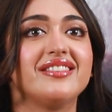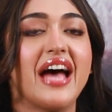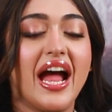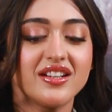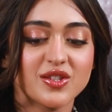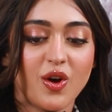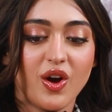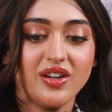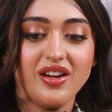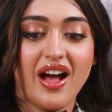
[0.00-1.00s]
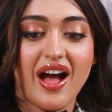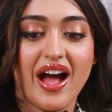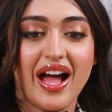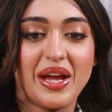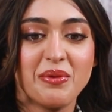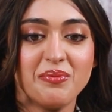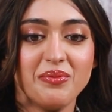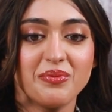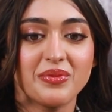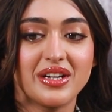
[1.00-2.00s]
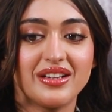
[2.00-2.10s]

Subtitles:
That song, I am,